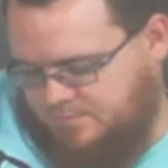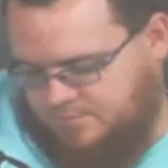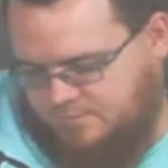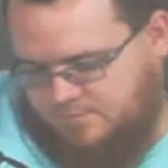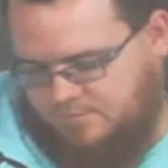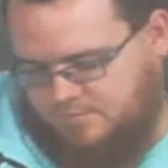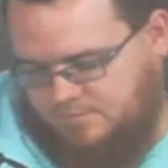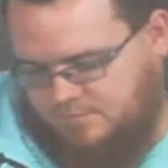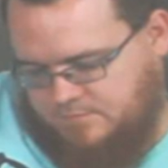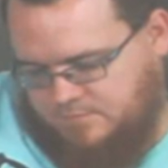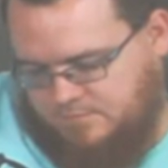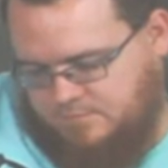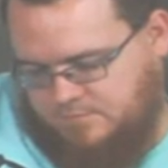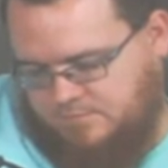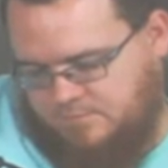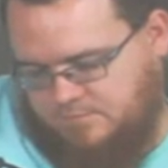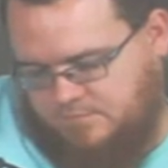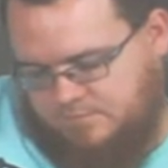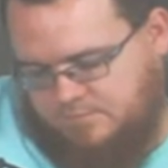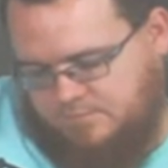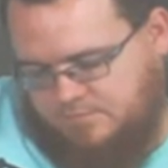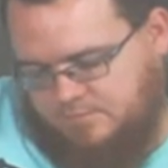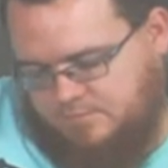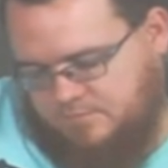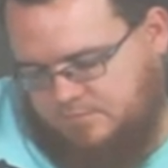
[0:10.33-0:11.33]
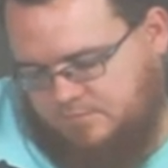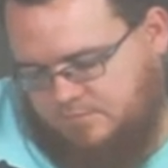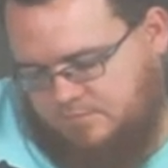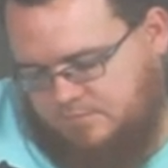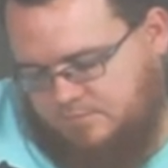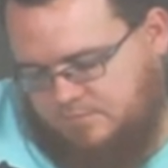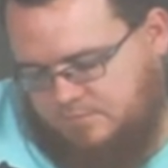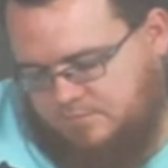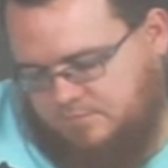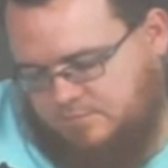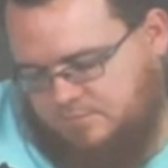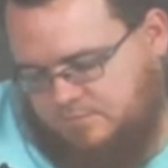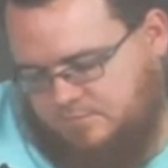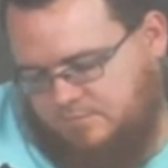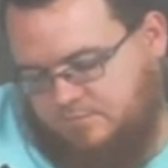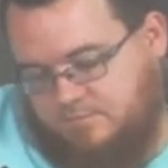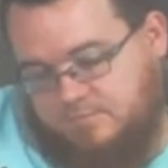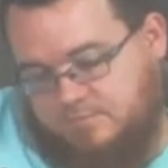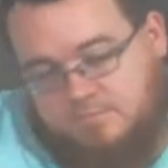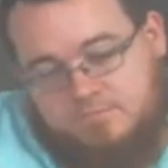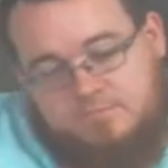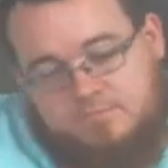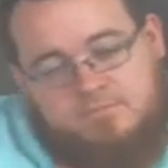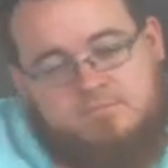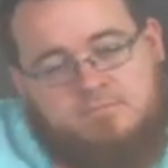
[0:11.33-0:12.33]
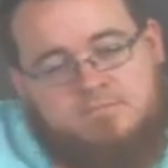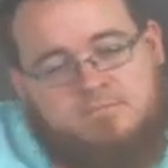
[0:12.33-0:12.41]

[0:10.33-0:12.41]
(silence)